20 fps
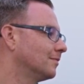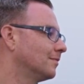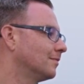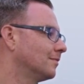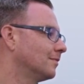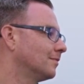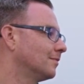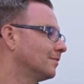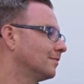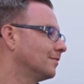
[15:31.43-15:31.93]

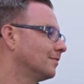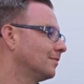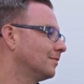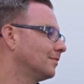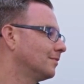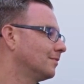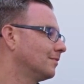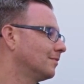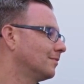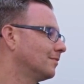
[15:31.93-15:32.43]

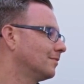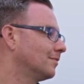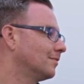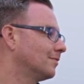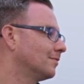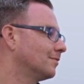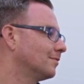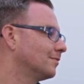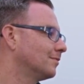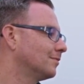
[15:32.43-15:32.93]

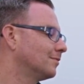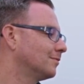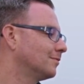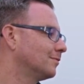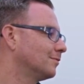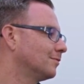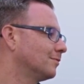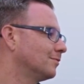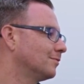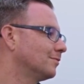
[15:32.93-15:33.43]

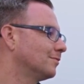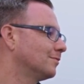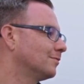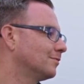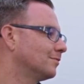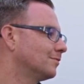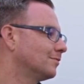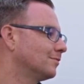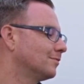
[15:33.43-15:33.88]
(silent)